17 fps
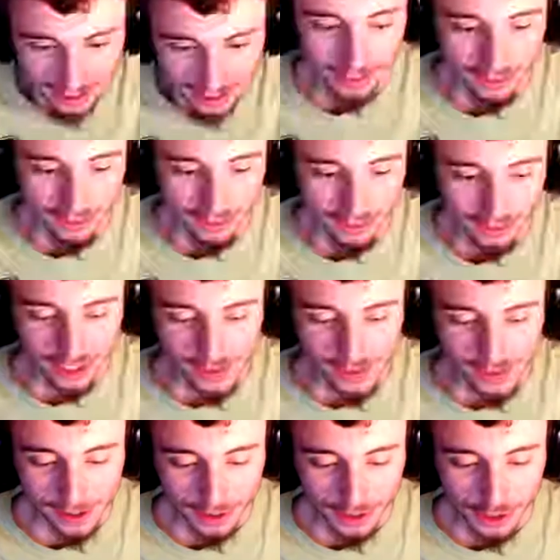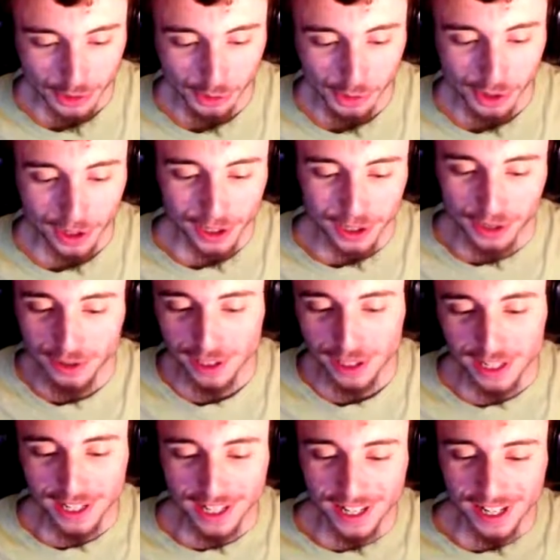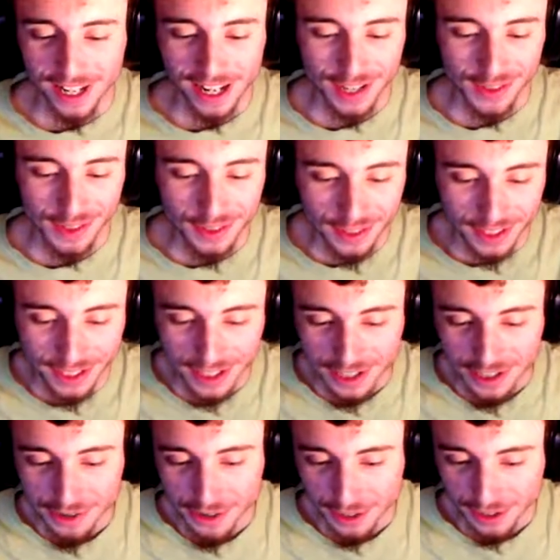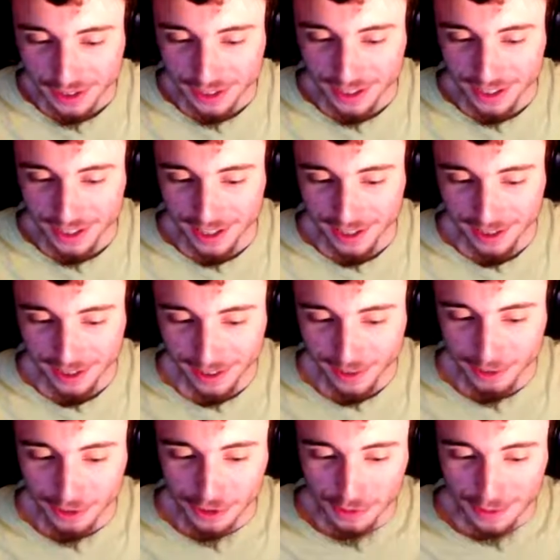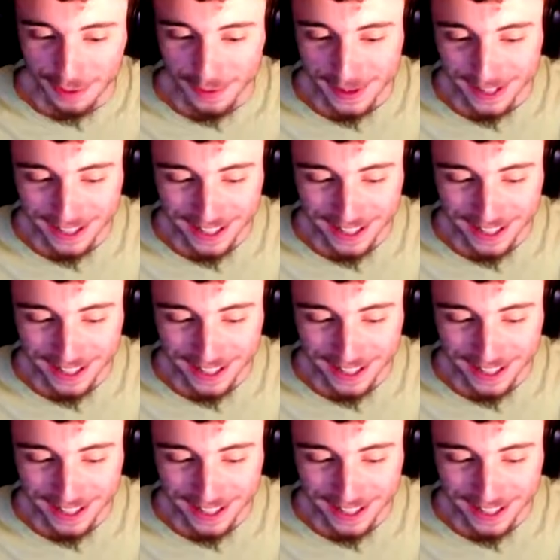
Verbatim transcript: Watch, after all this work, it really has nothing to do with the room I'm in.